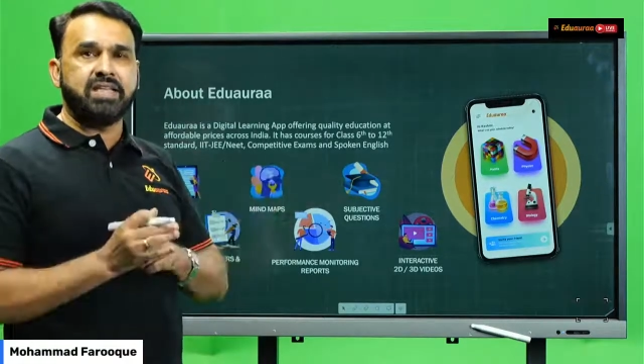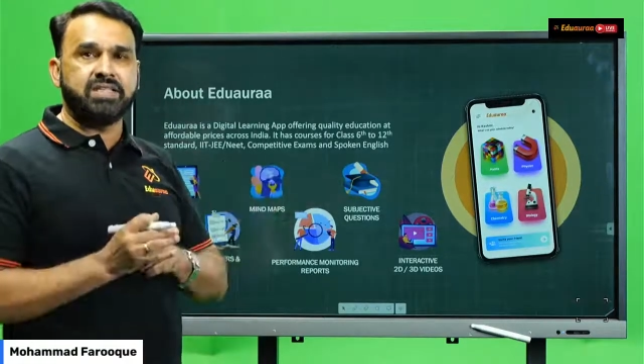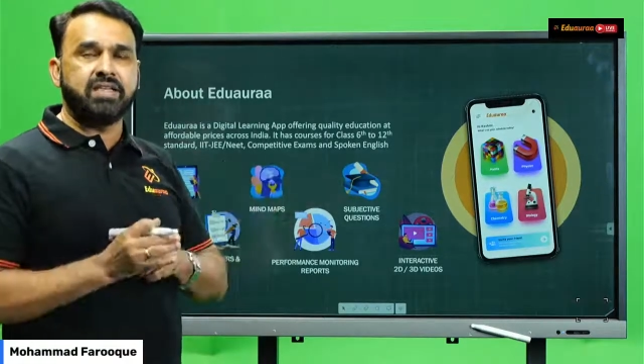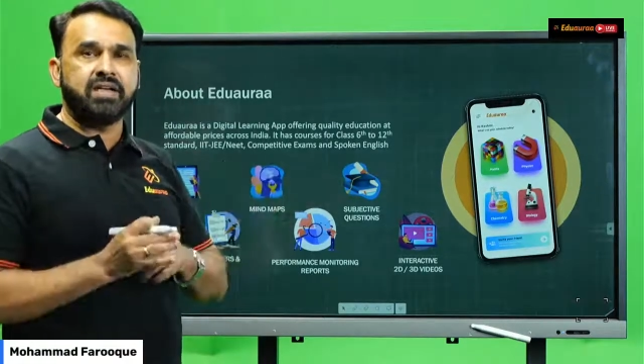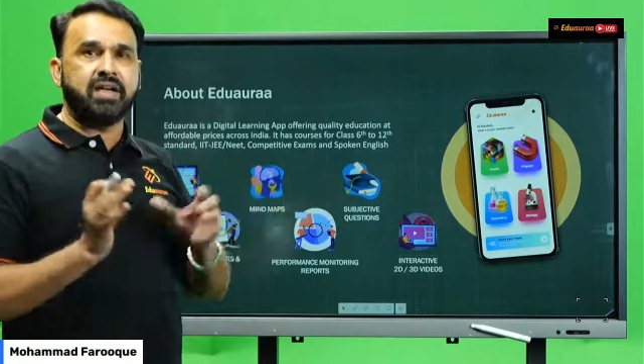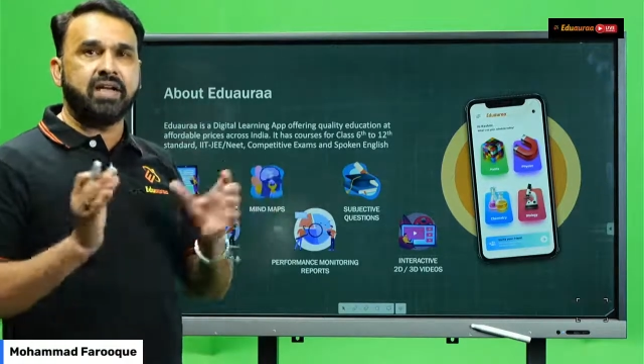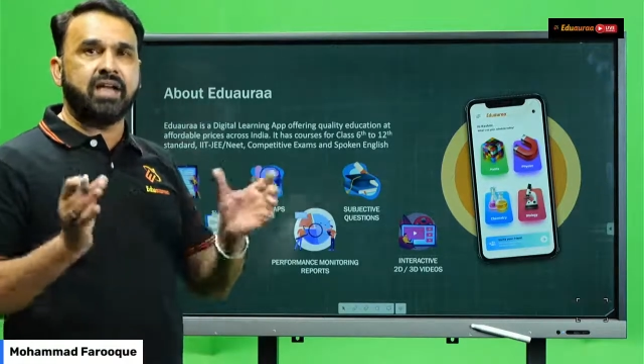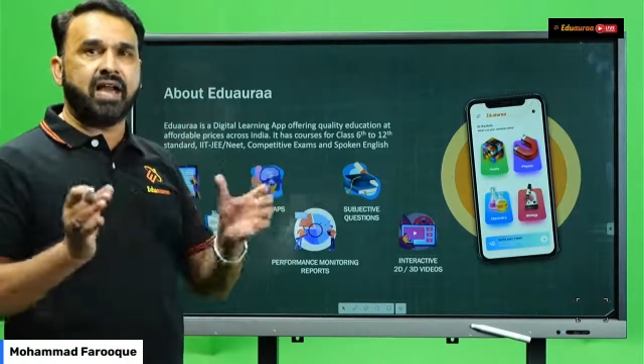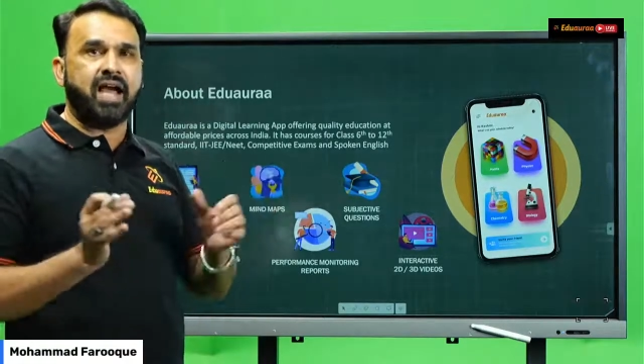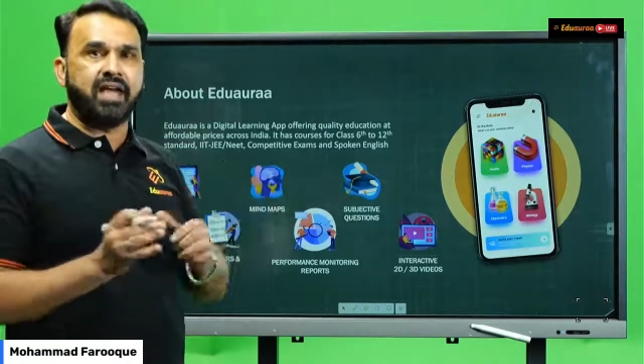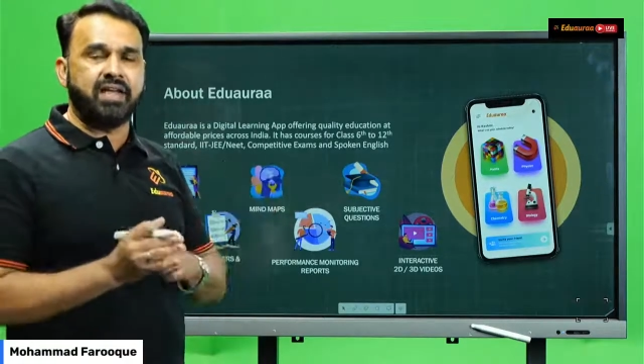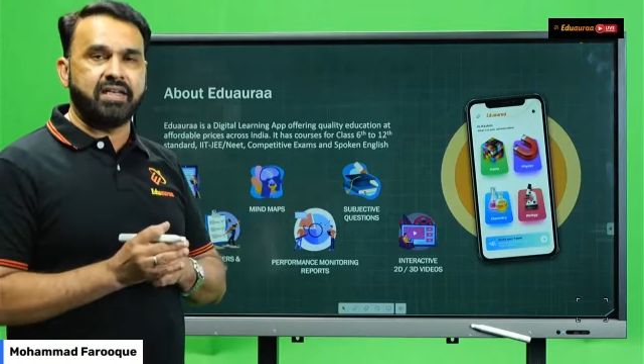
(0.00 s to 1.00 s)
engineering
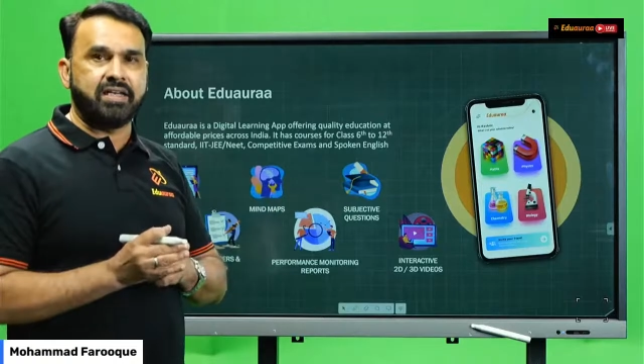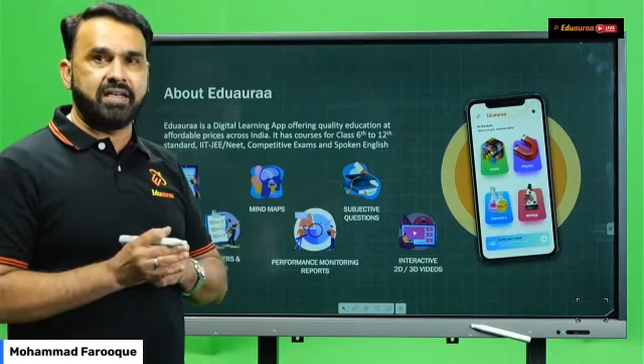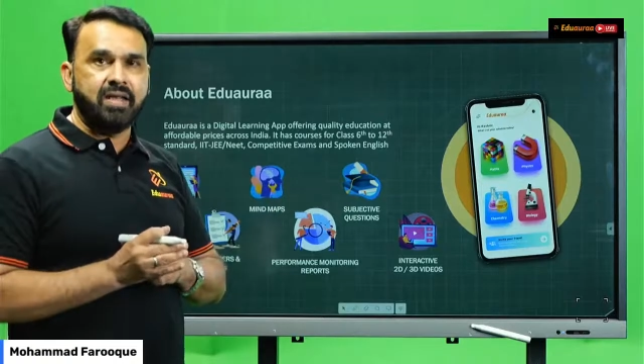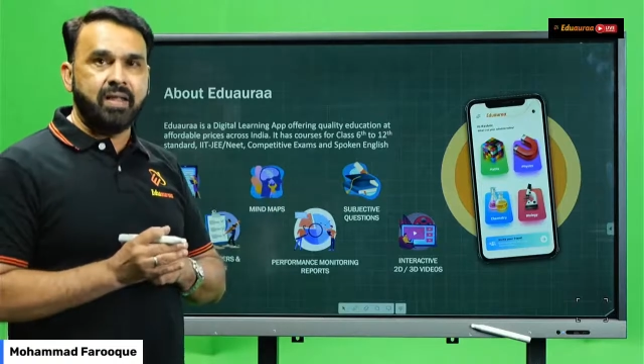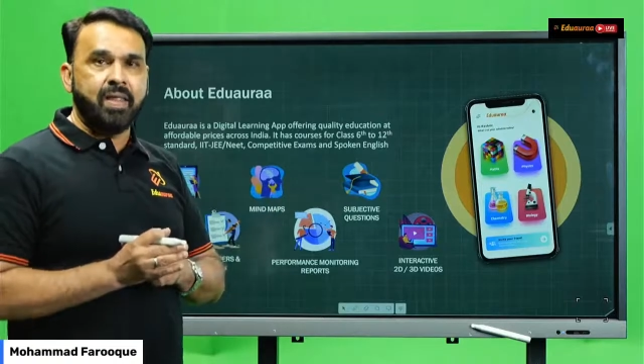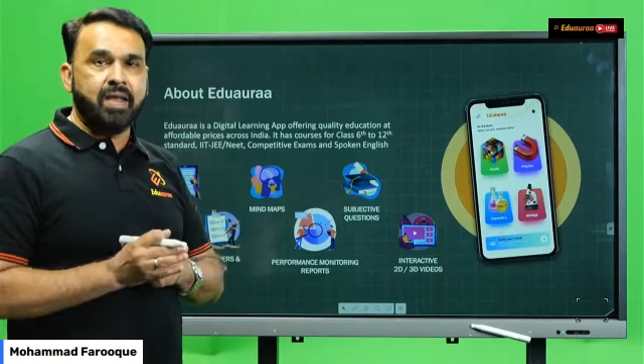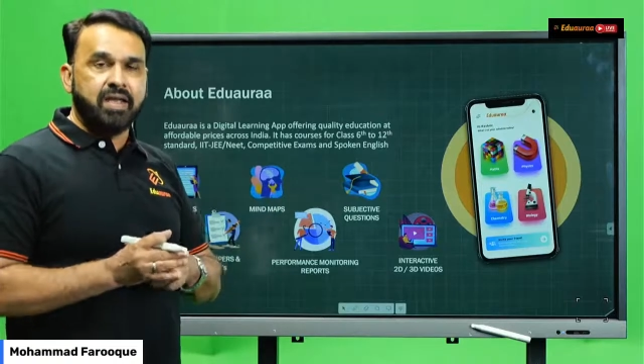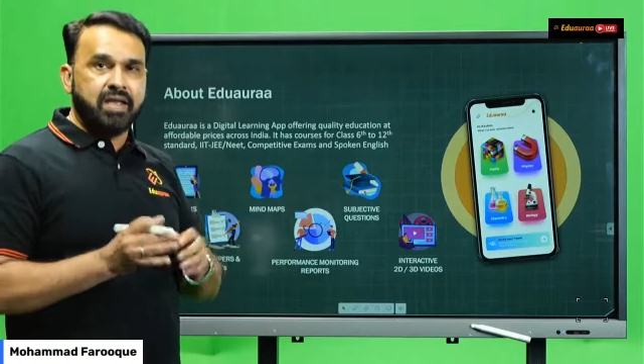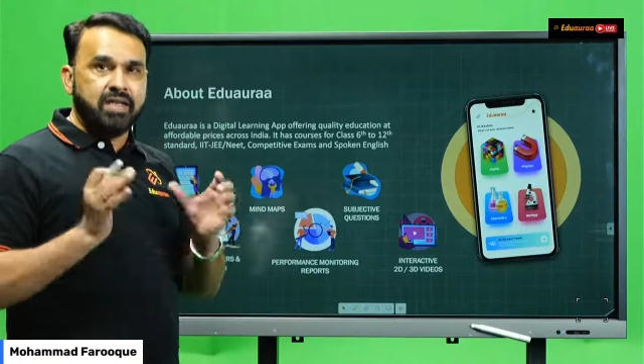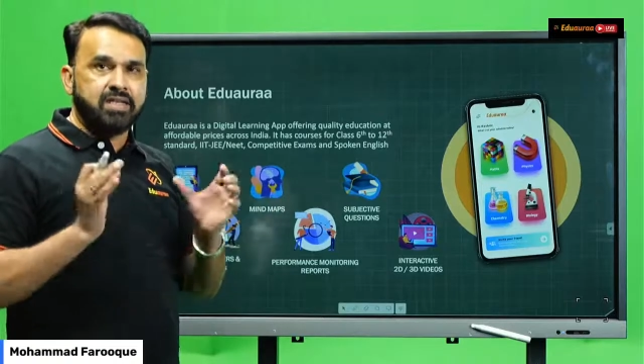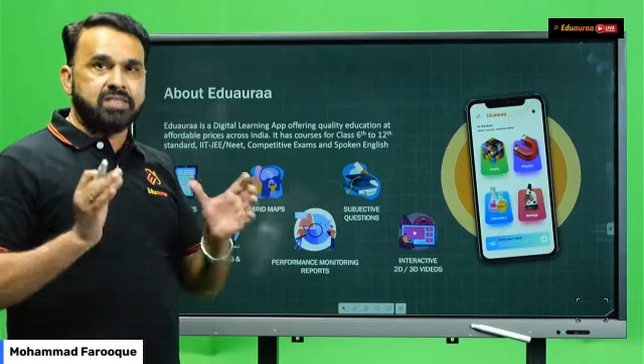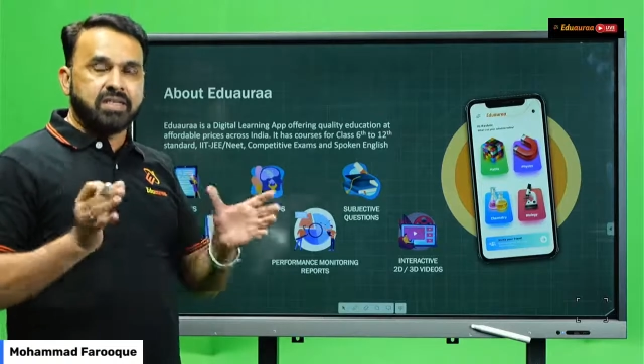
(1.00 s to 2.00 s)
and IIT
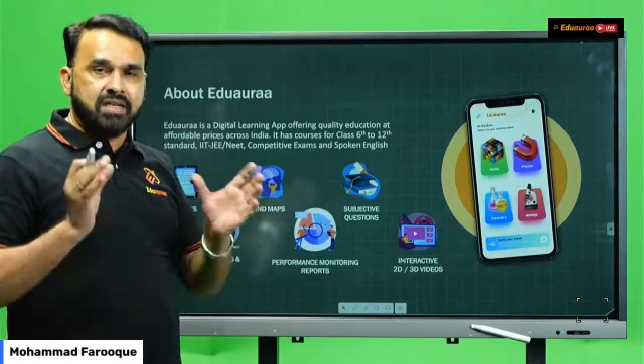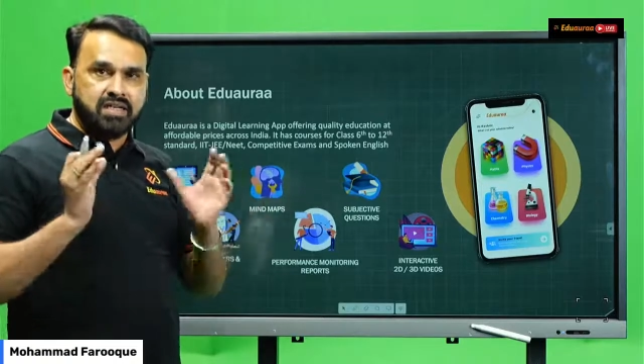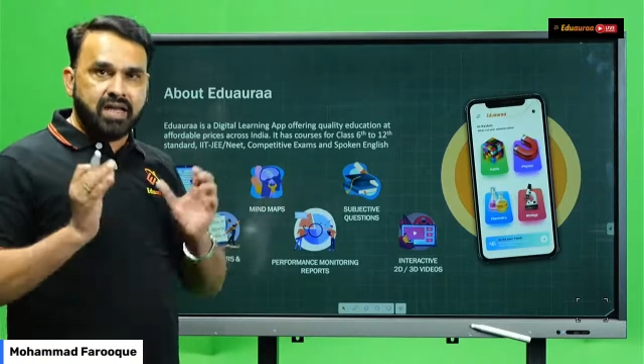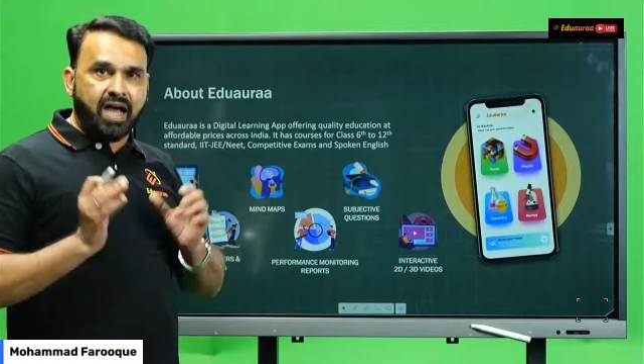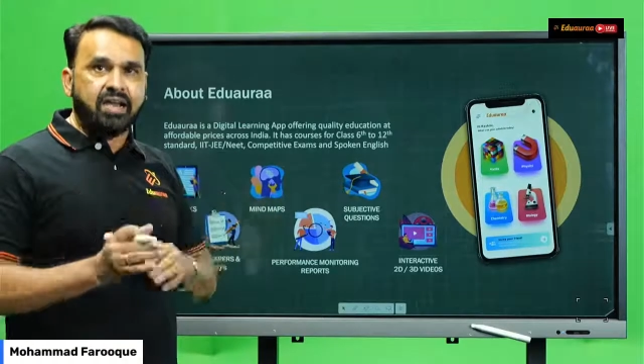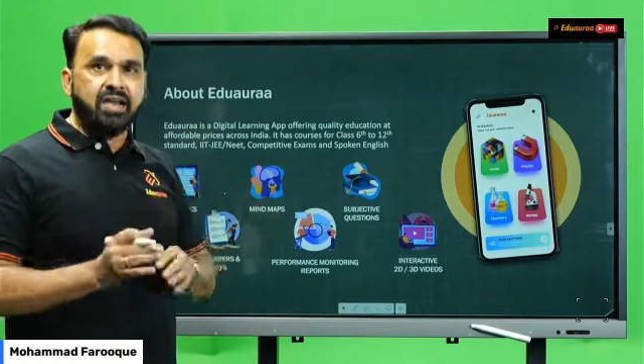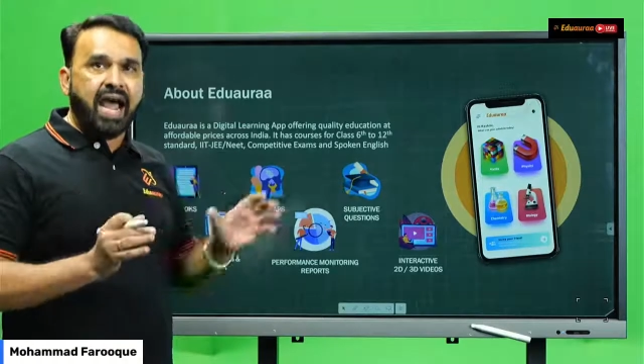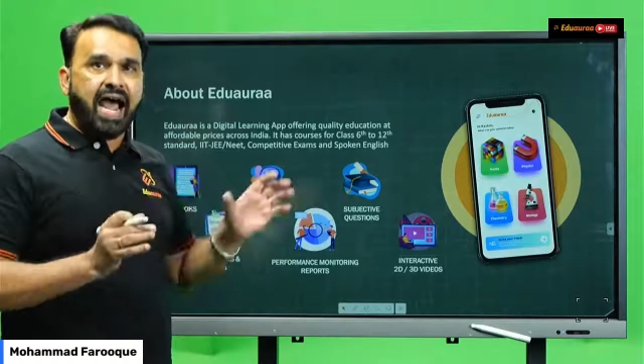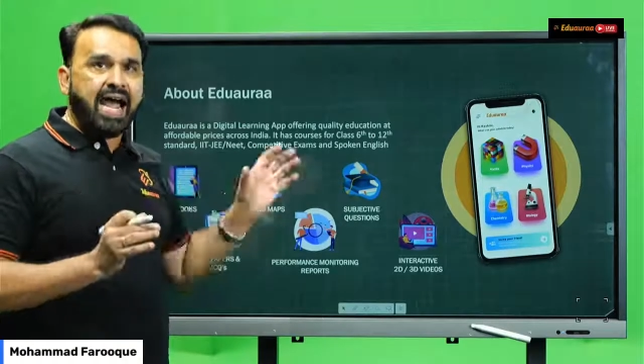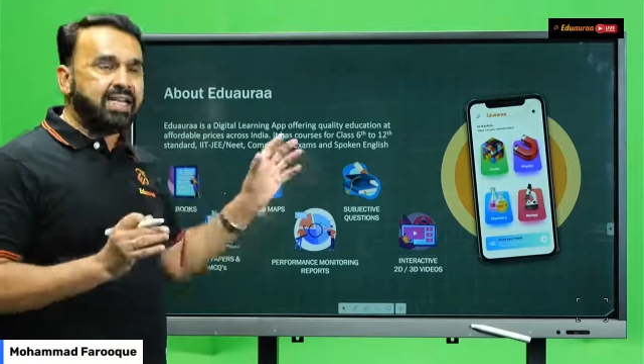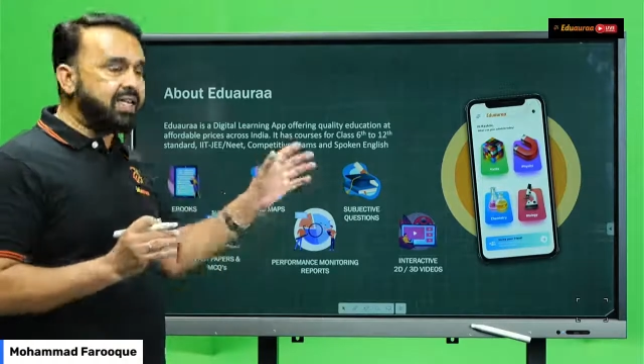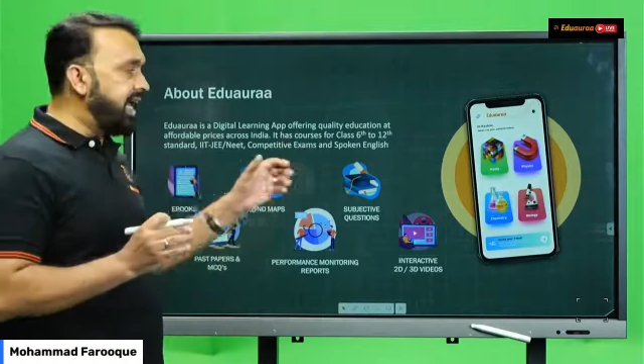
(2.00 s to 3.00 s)
is done
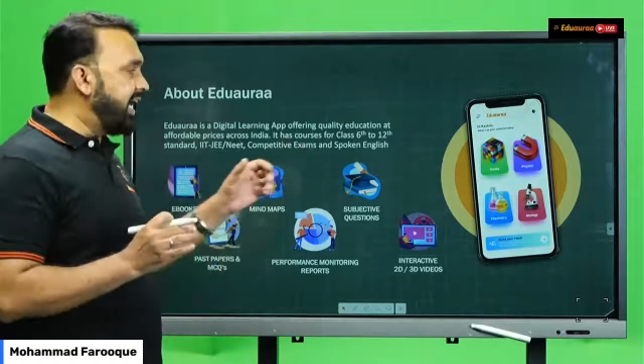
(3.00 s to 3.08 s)
at